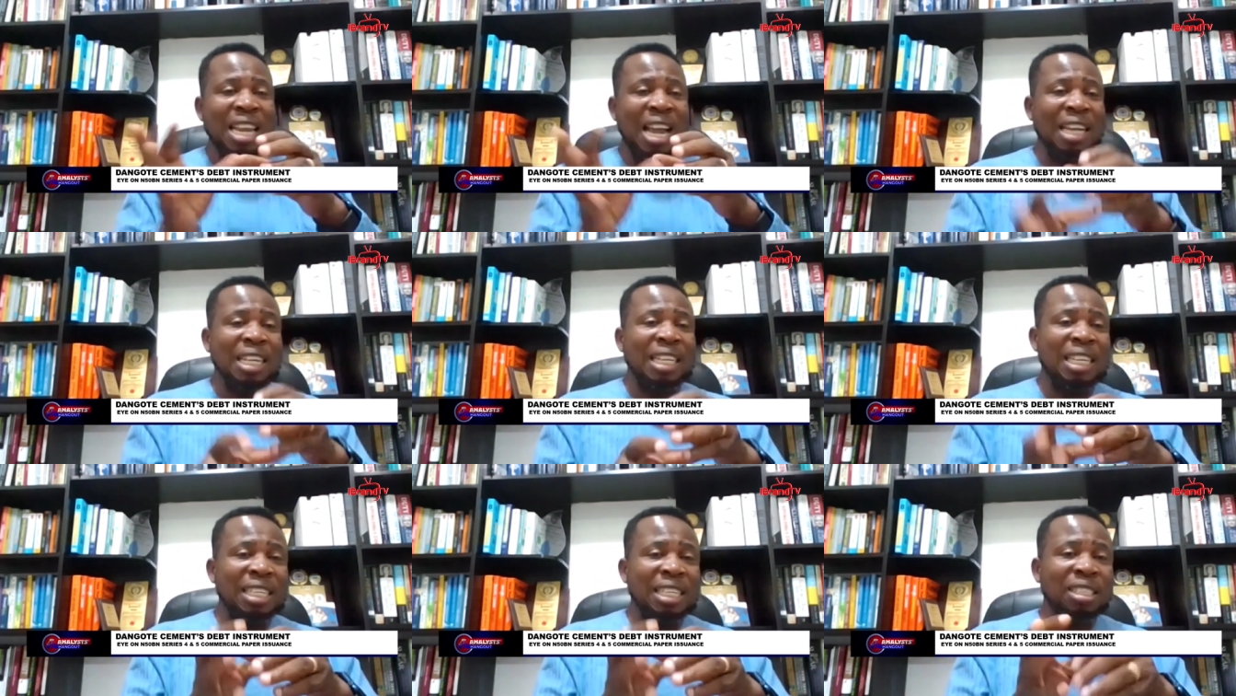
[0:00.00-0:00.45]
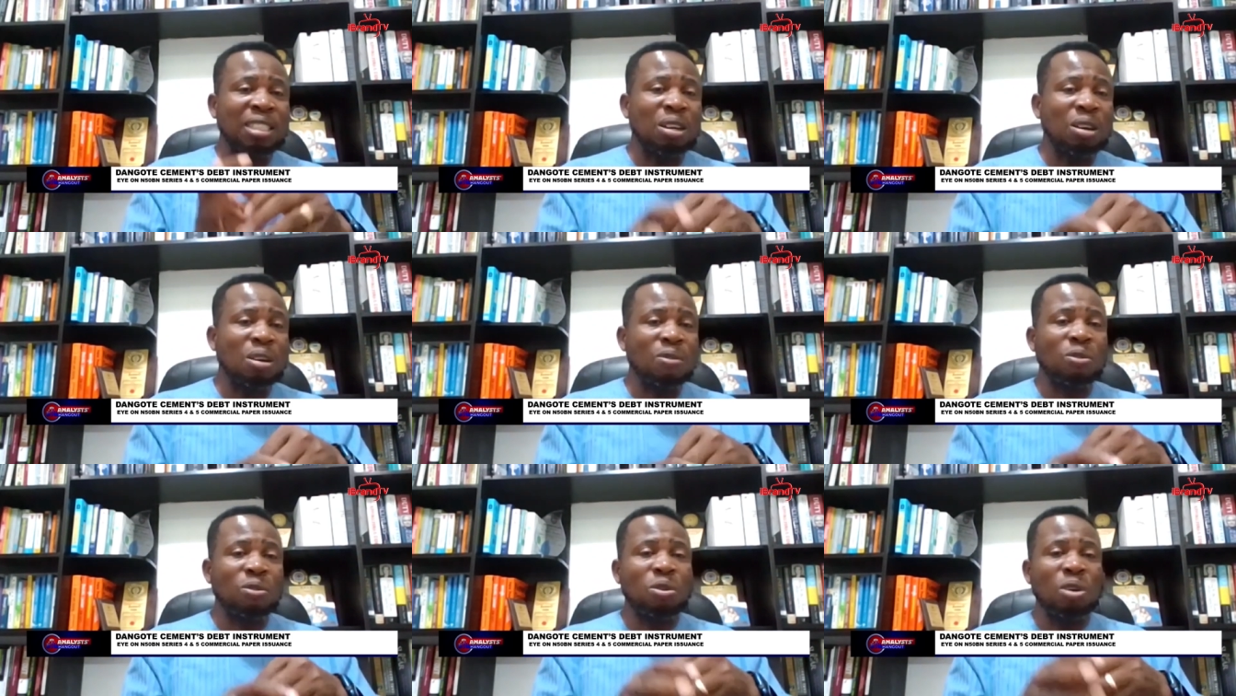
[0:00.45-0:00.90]
that
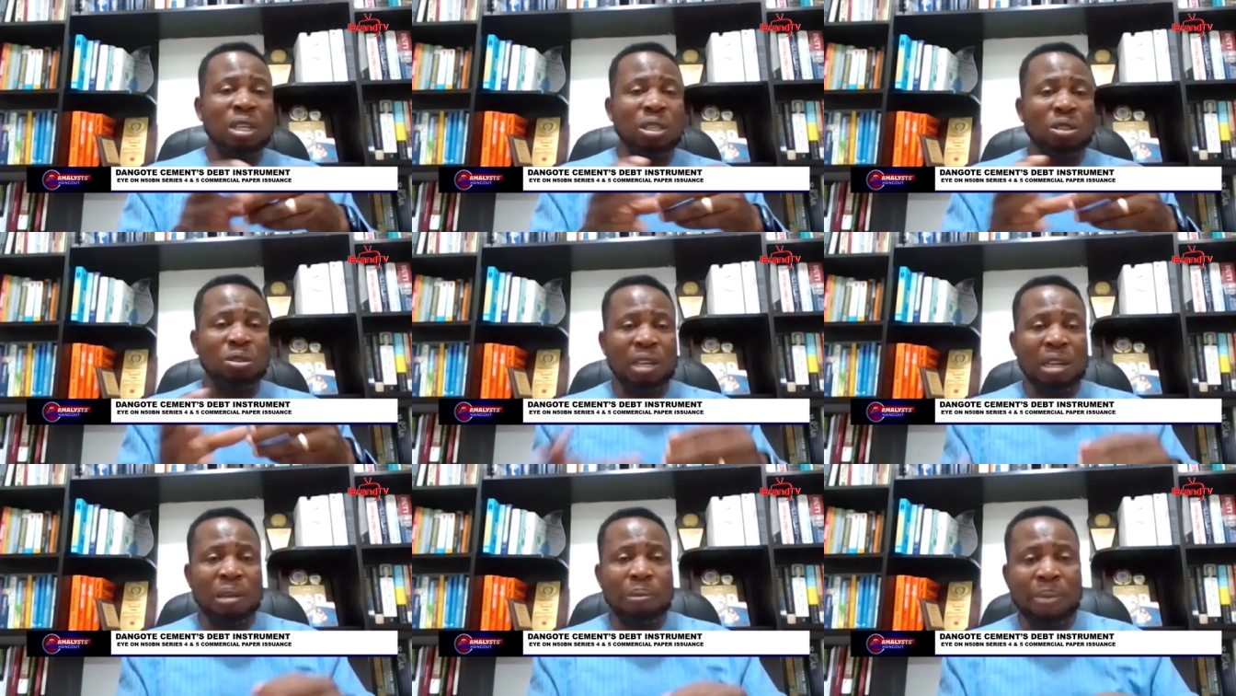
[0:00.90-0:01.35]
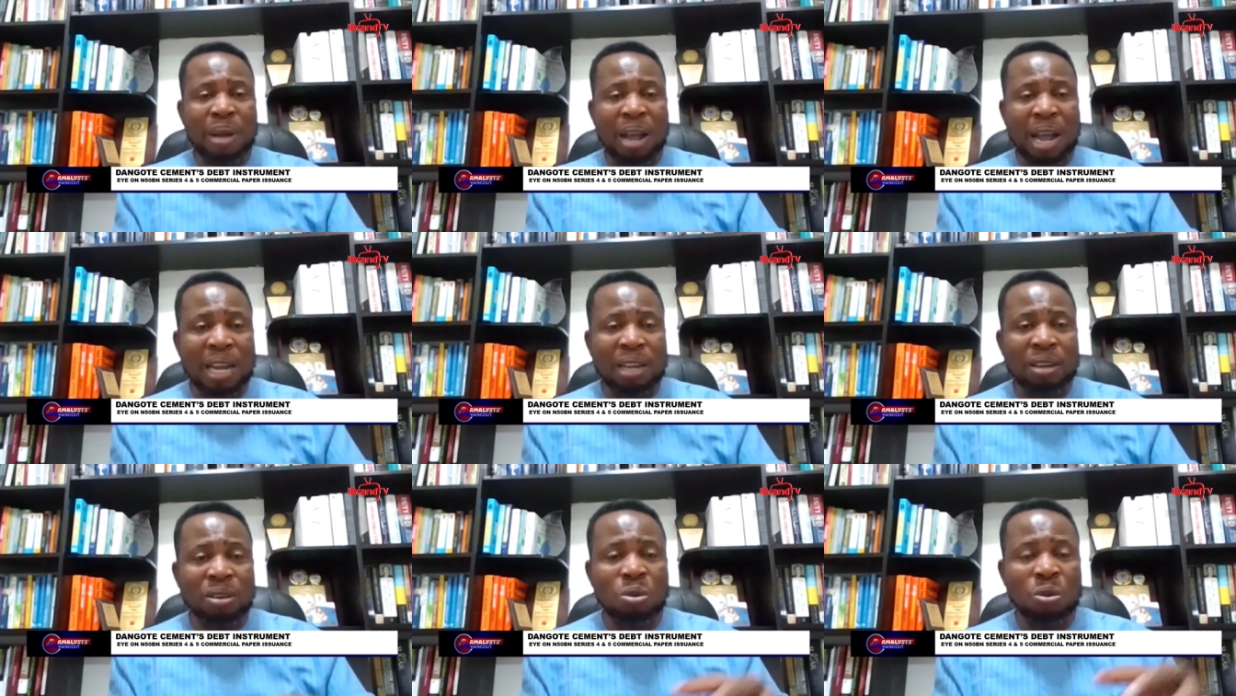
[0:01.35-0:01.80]
instead of running to the
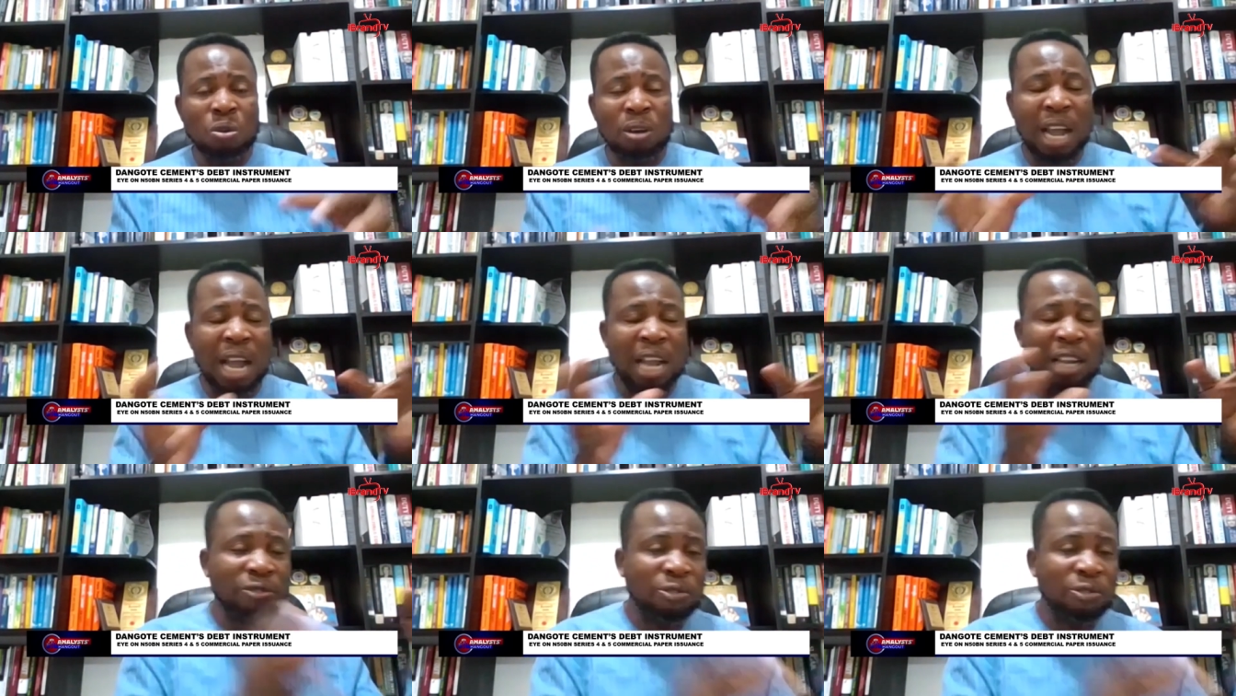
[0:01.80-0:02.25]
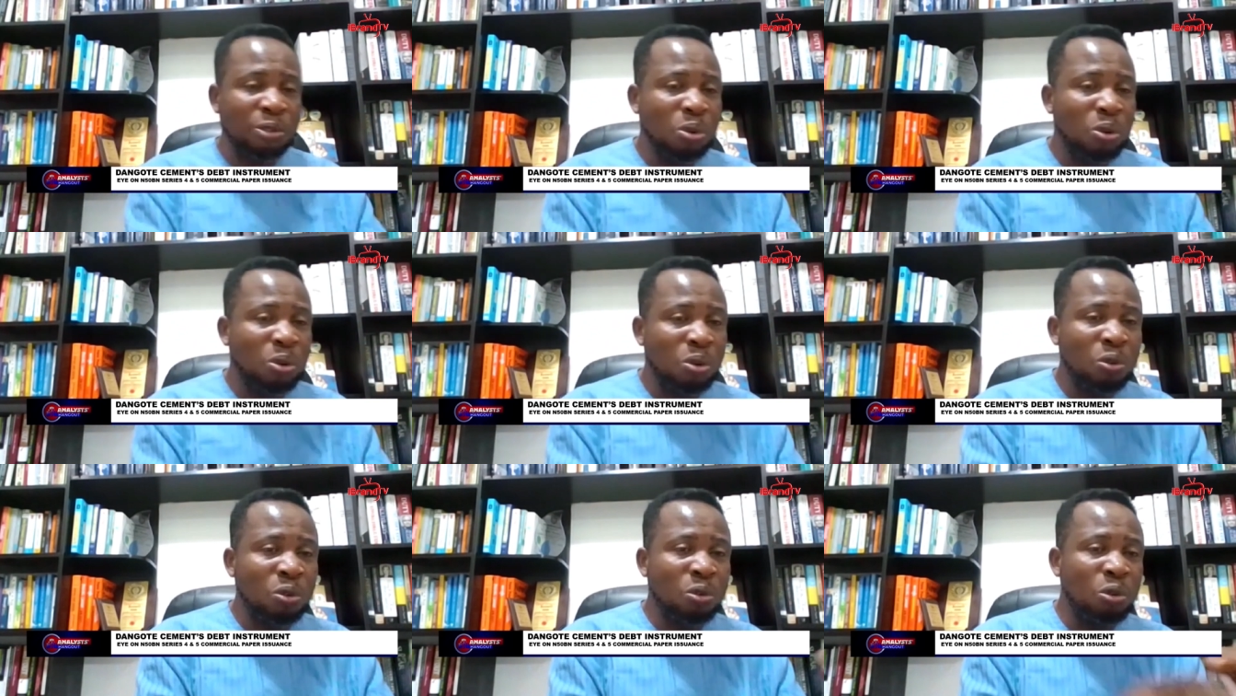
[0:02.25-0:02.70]
bank, no cash
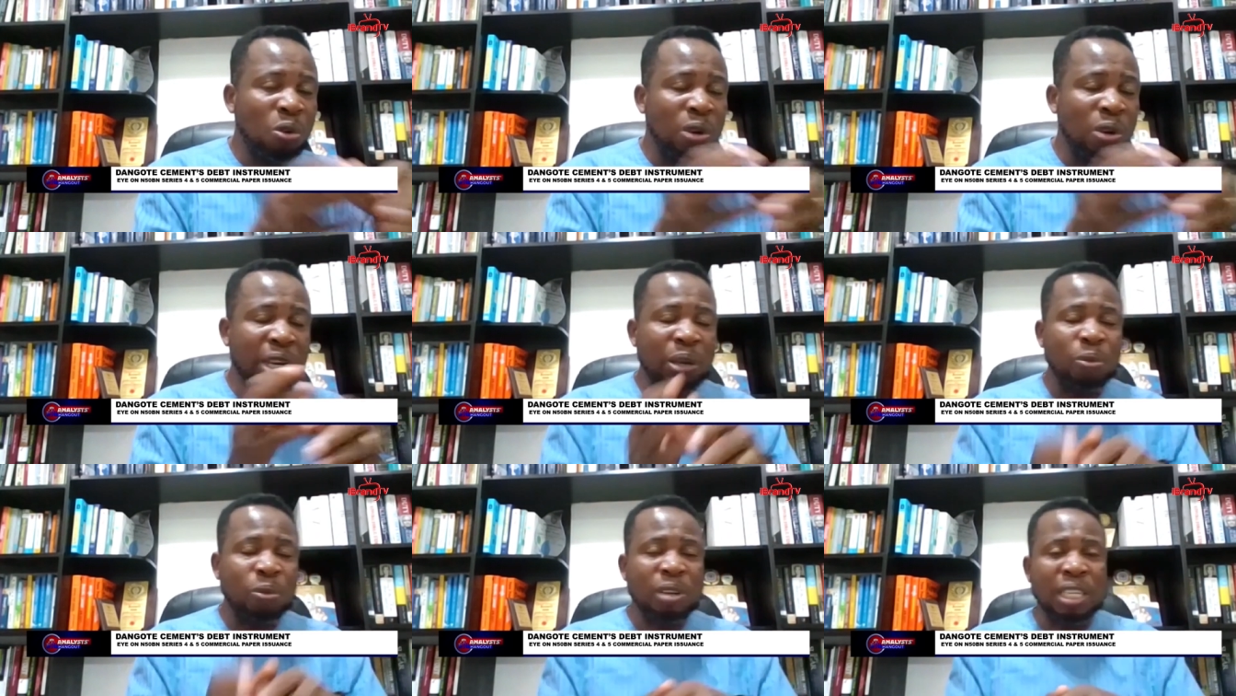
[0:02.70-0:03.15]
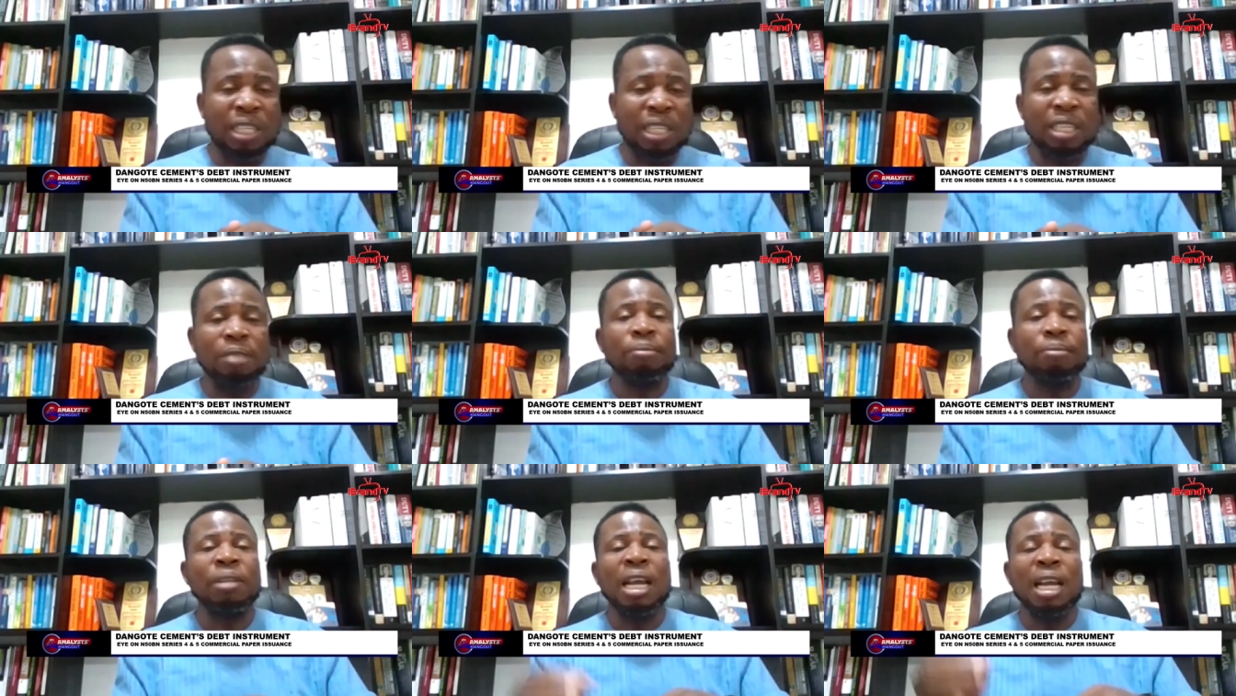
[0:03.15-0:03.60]
flow, low
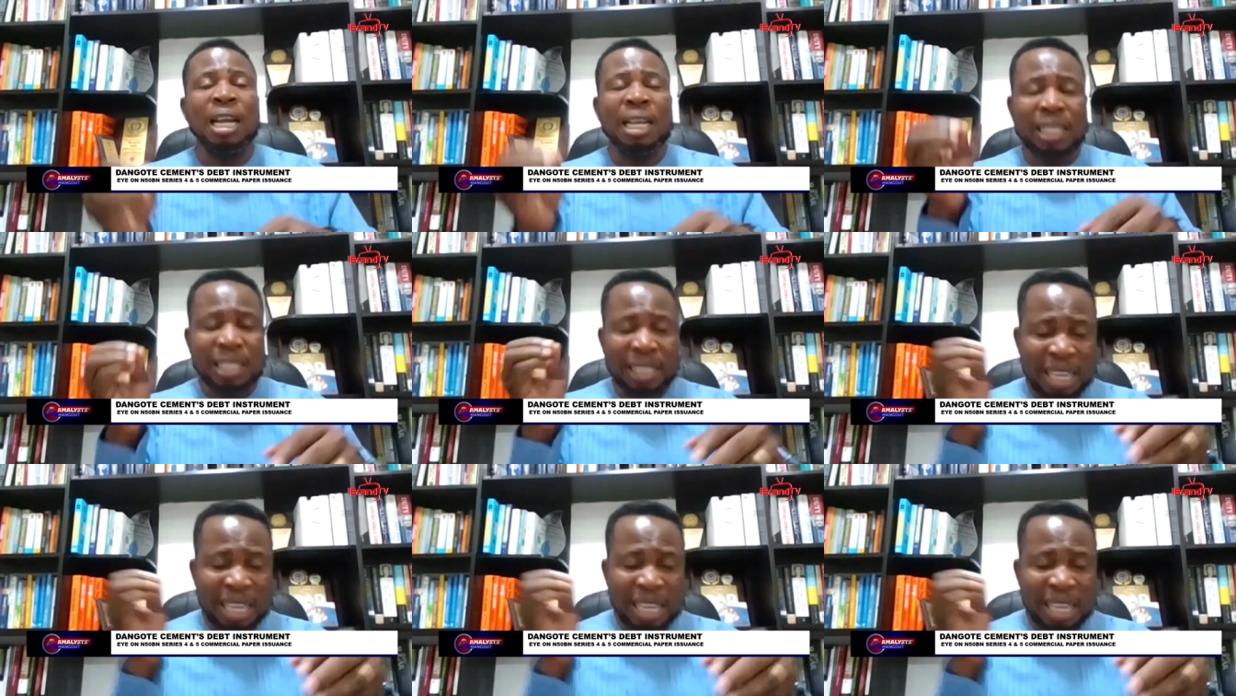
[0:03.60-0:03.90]
liquidity,